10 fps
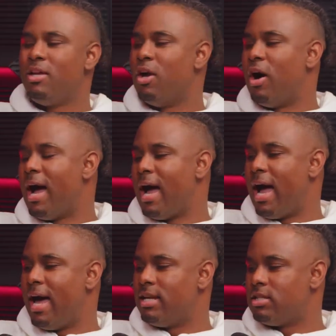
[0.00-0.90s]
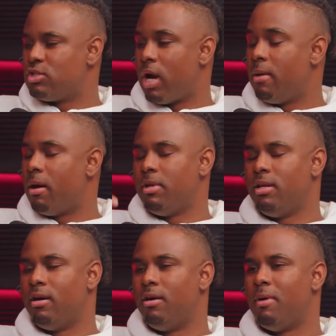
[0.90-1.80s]
Yo, I had a situation. I
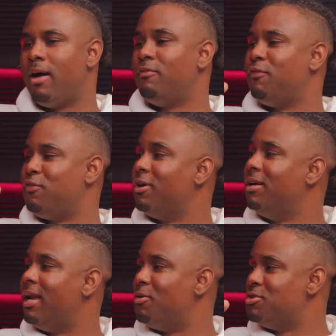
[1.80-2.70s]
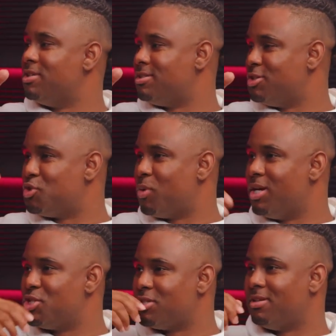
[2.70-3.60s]
mean, I have a friend that was in a
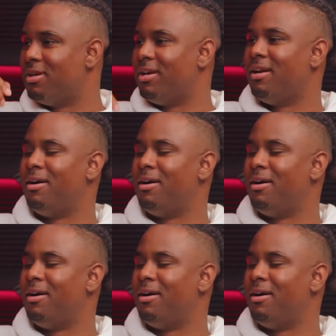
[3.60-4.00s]
situation, and